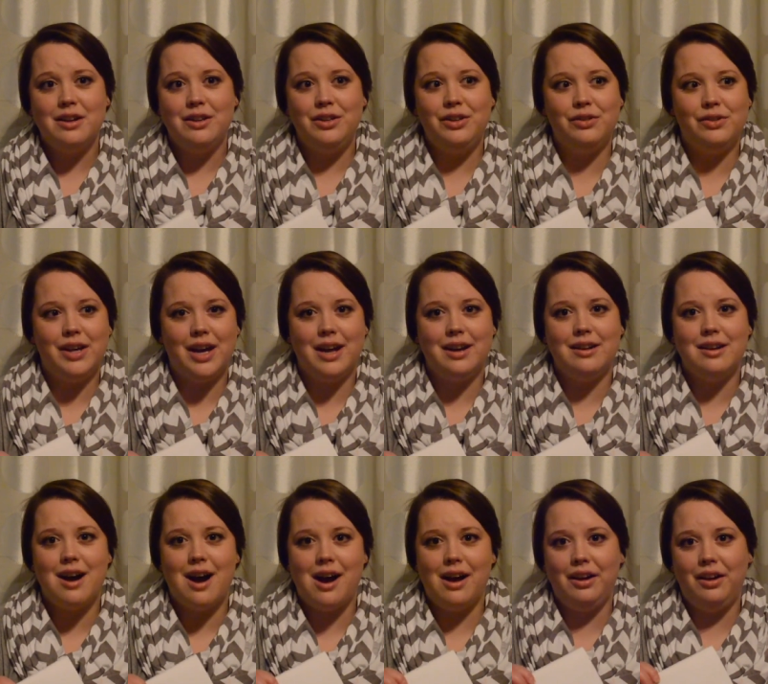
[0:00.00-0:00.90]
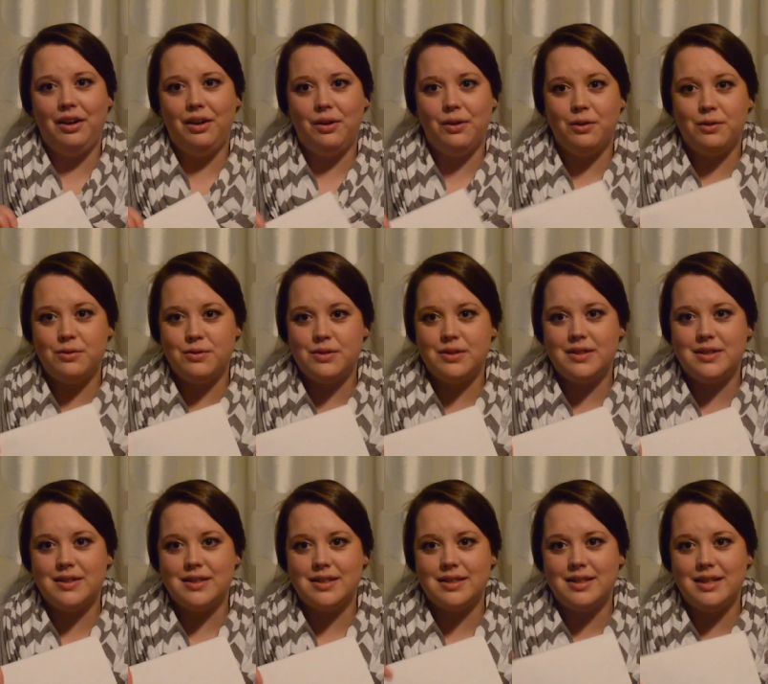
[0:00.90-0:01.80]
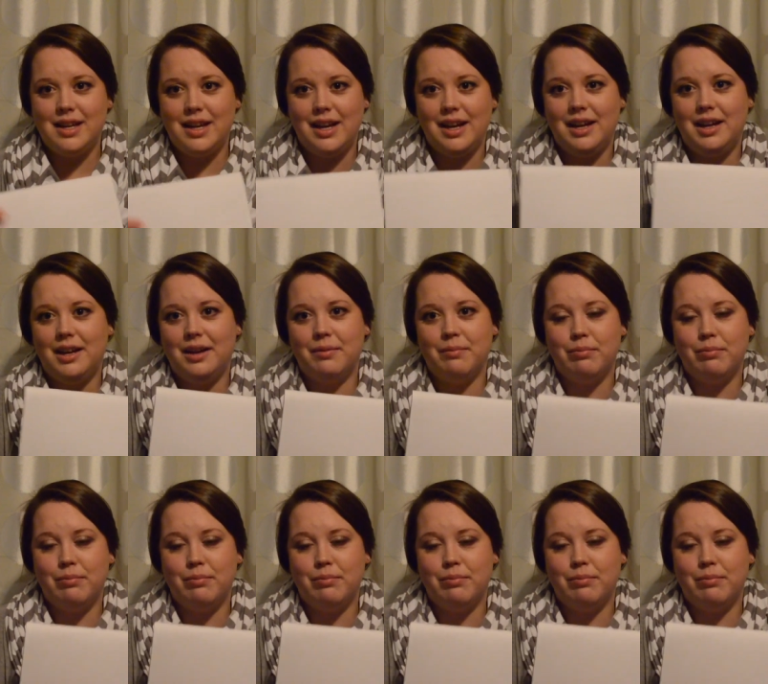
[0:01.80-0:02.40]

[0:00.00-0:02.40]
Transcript: you cannot use the